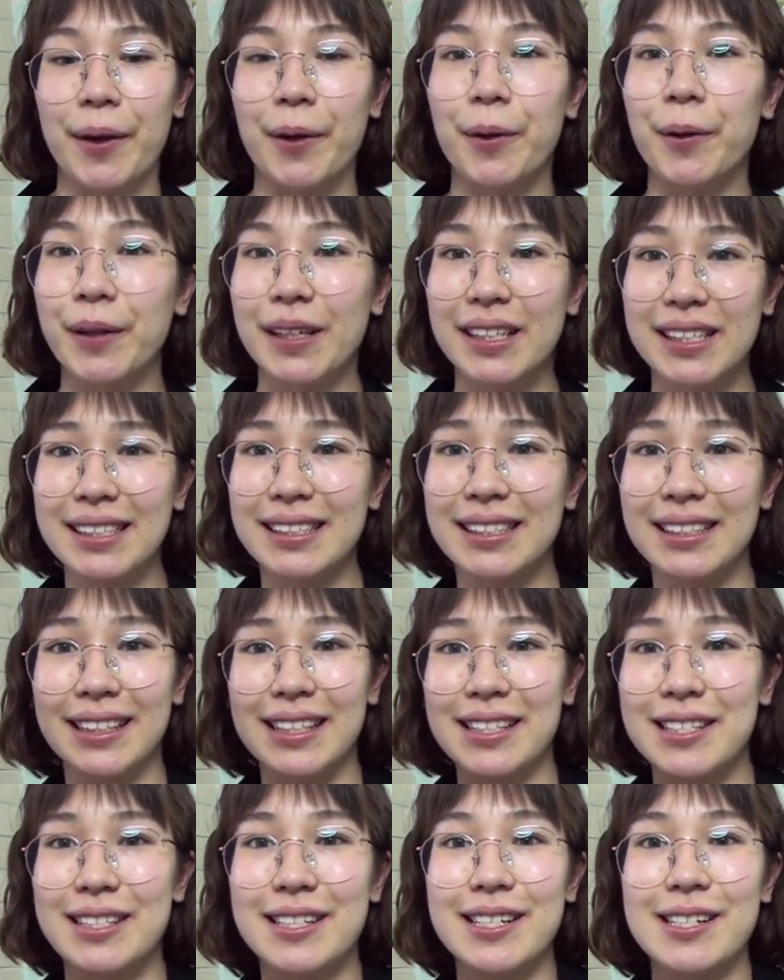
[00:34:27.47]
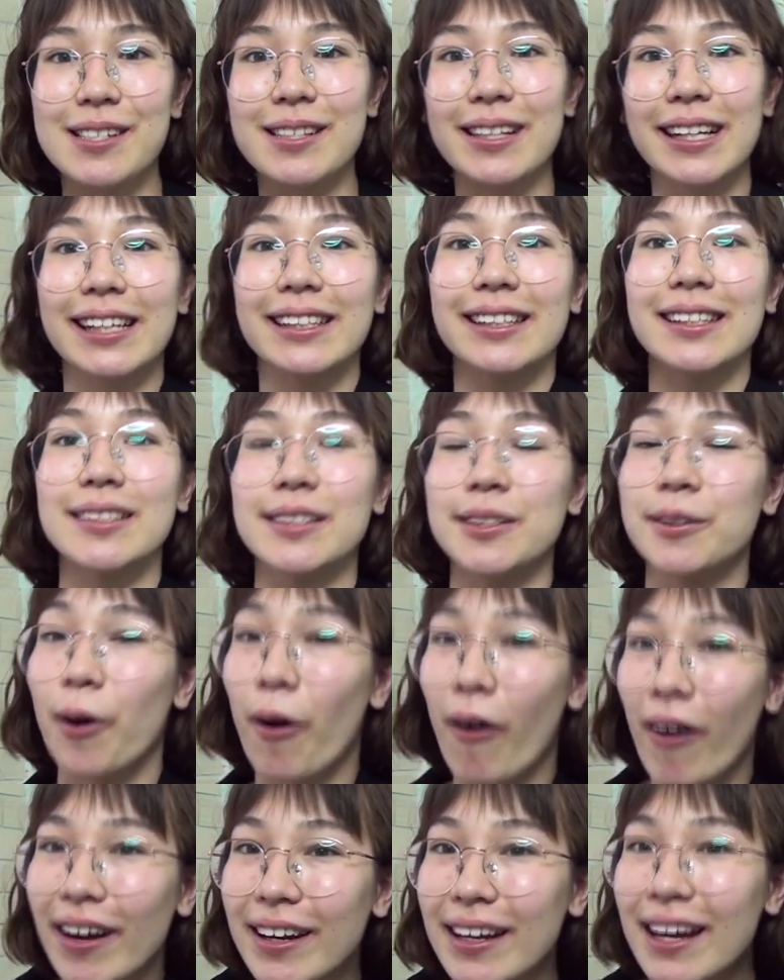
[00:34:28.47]
oh, he's just like this
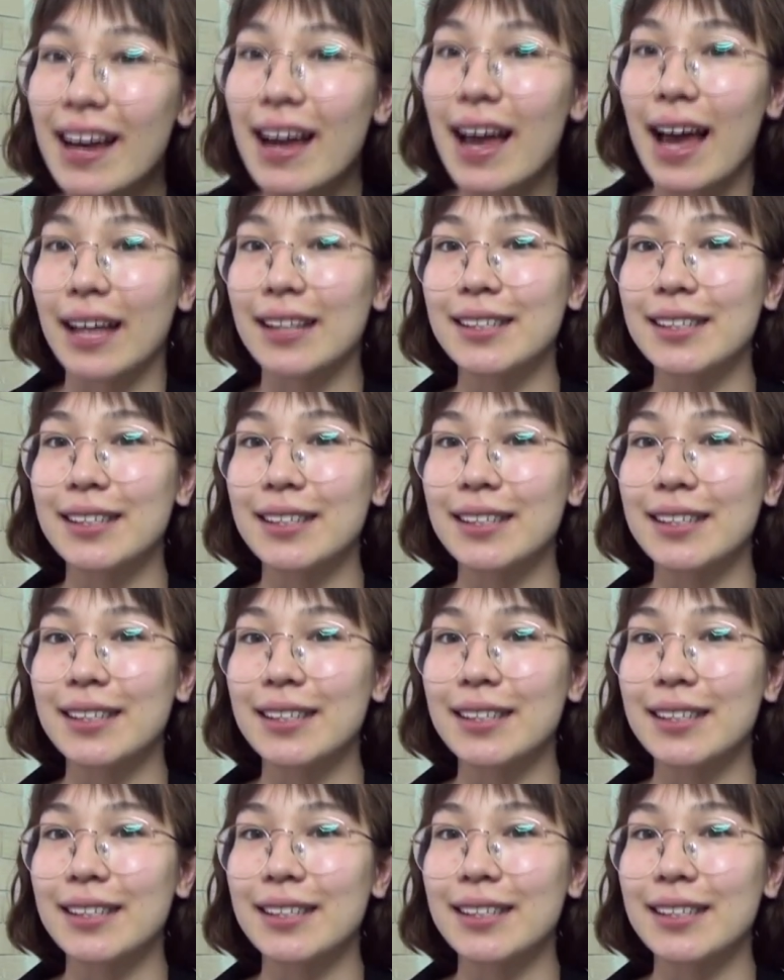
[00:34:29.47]
god.